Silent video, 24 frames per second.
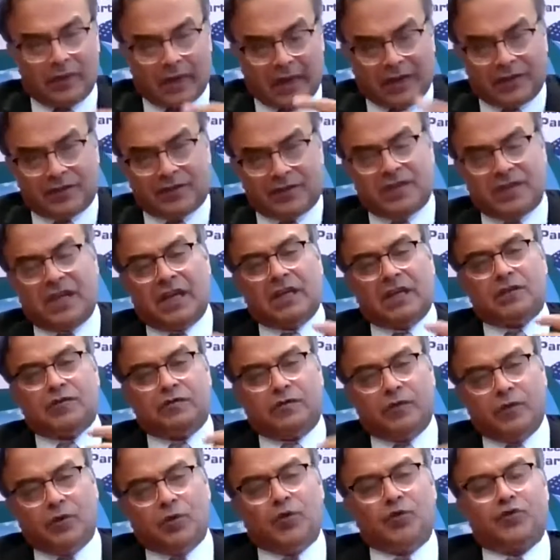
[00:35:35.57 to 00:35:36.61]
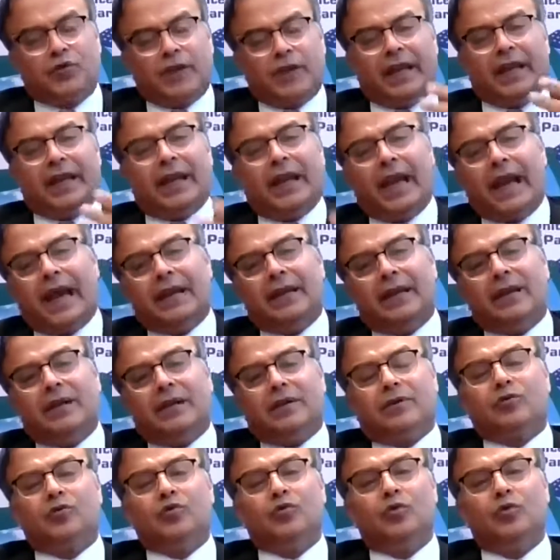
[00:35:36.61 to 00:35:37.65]
exchange views
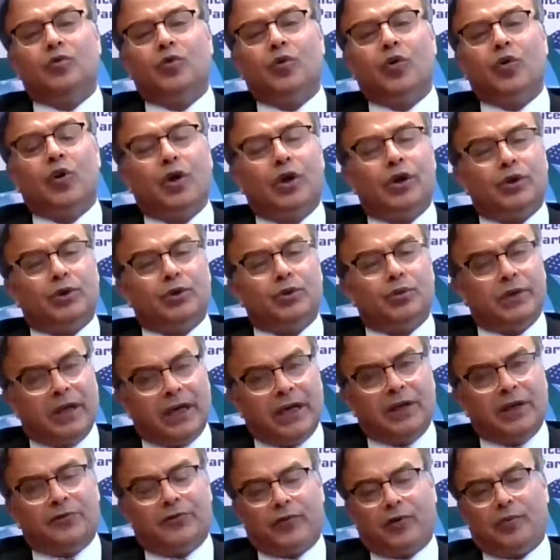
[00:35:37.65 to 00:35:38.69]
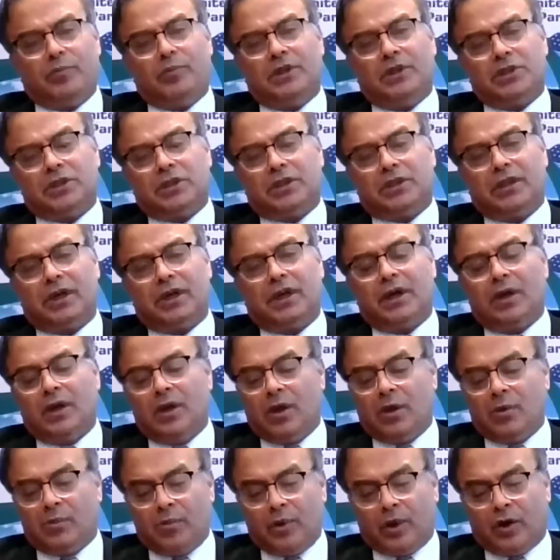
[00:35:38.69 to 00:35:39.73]
and to learn from each other.
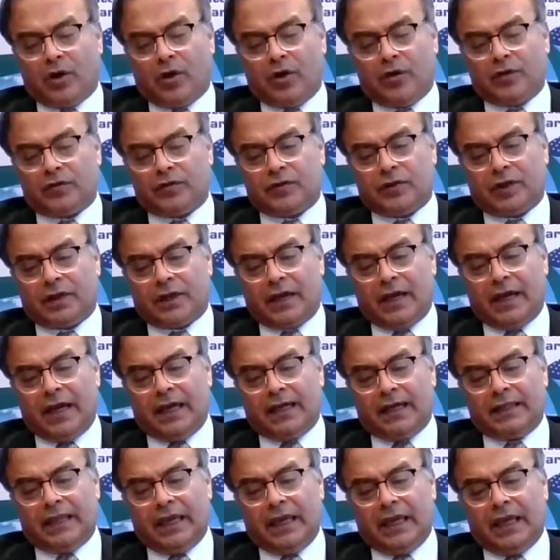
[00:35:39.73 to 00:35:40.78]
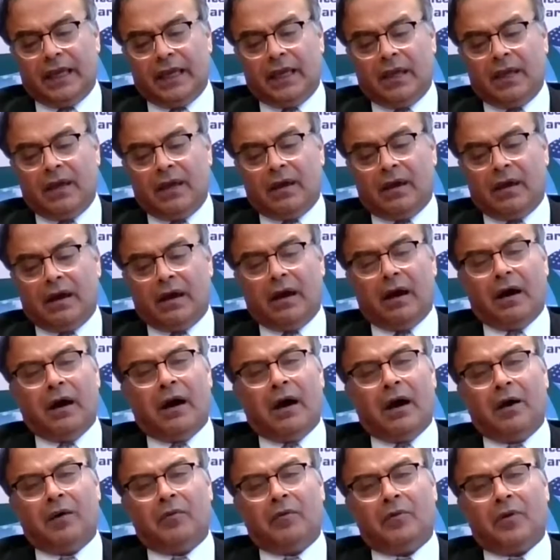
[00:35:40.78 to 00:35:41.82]
Because clearly,
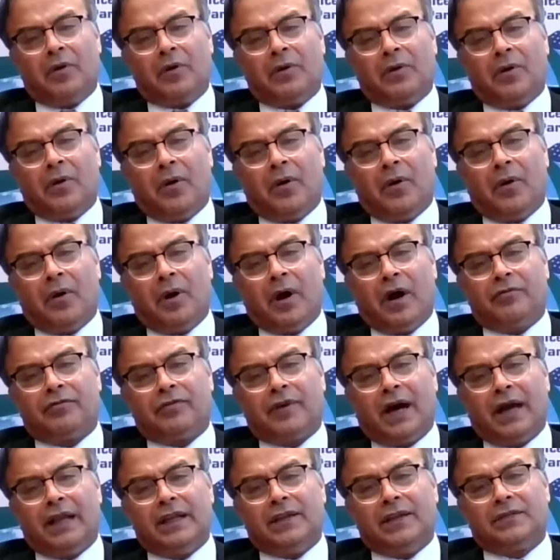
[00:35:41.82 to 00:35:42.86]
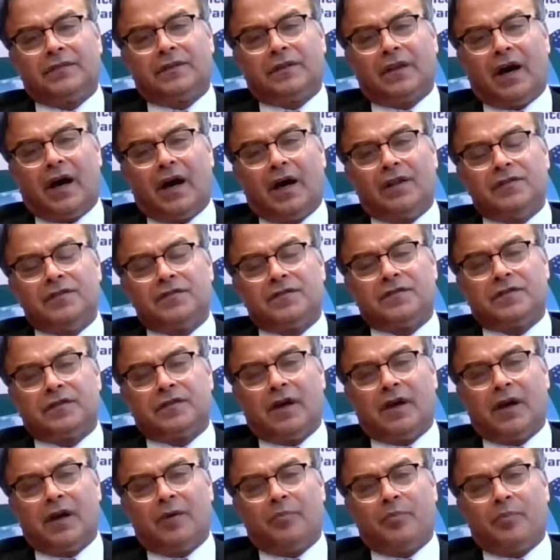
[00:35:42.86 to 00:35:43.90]
Afghanistan's
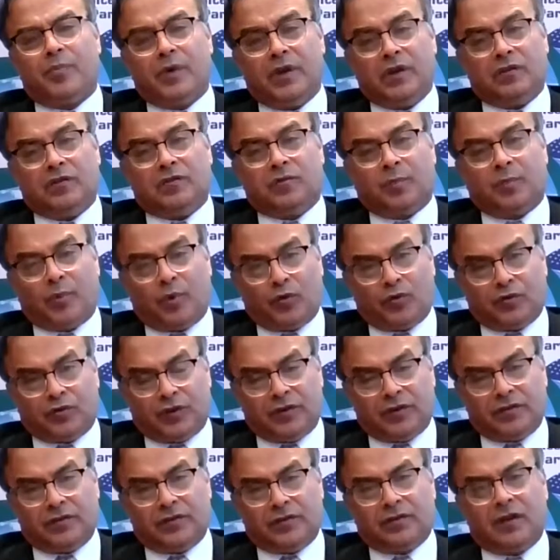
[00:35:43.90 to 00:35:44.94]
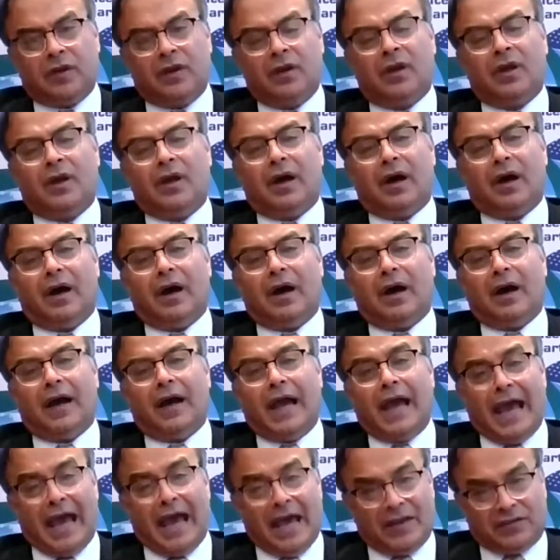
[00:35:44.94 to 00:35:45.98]
peace process
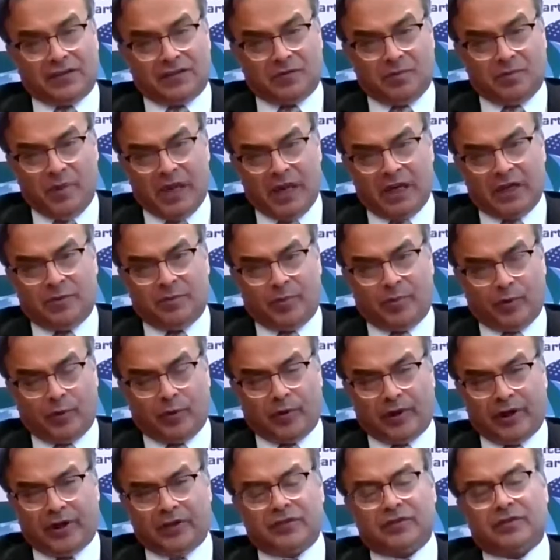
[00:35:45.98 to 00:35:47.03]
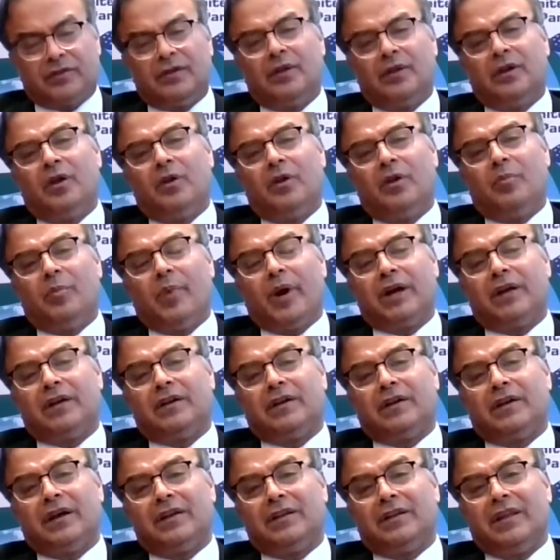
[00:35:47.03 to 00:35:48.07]
has made progress,
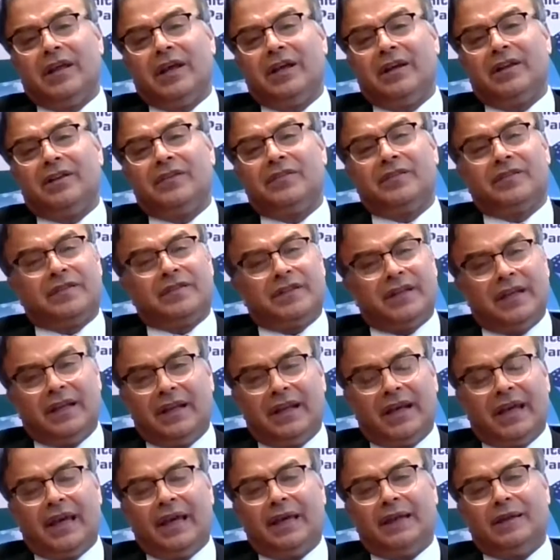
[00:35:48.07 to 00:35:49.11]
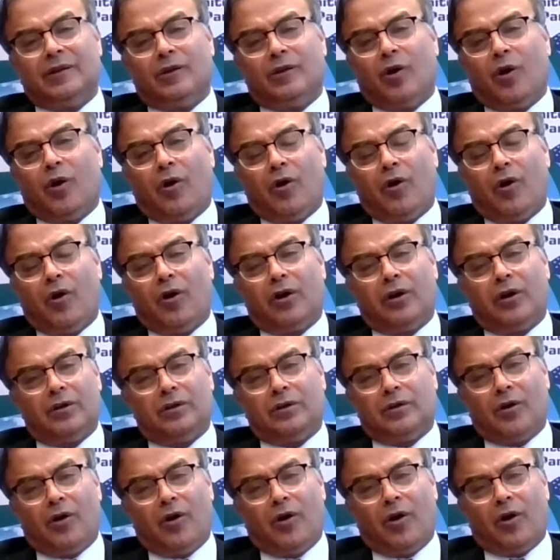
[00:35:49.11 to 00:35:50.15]
but there is still a
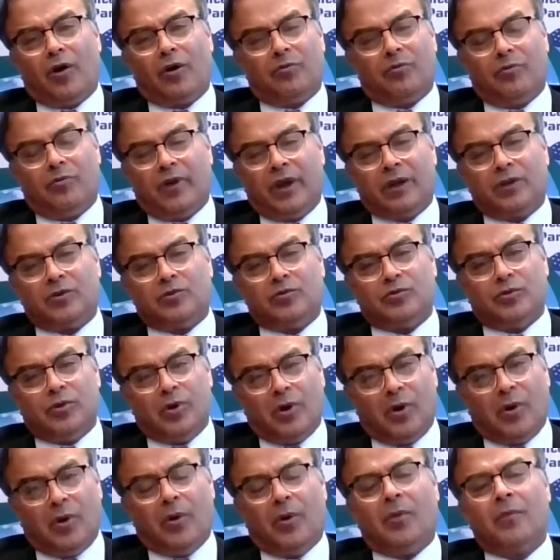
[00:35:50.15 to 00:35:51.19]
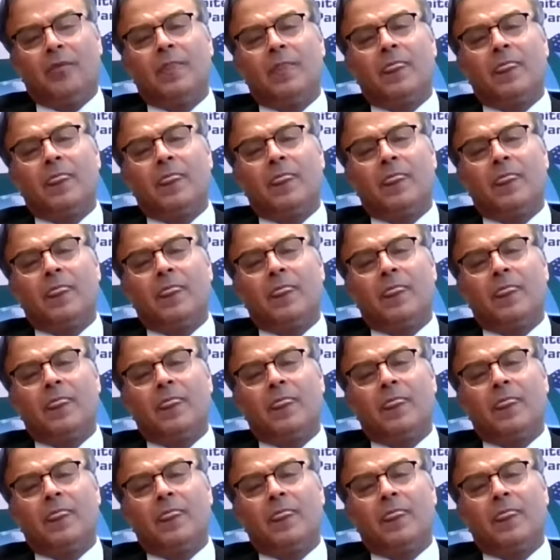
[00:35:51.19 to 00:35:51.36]
long way to go.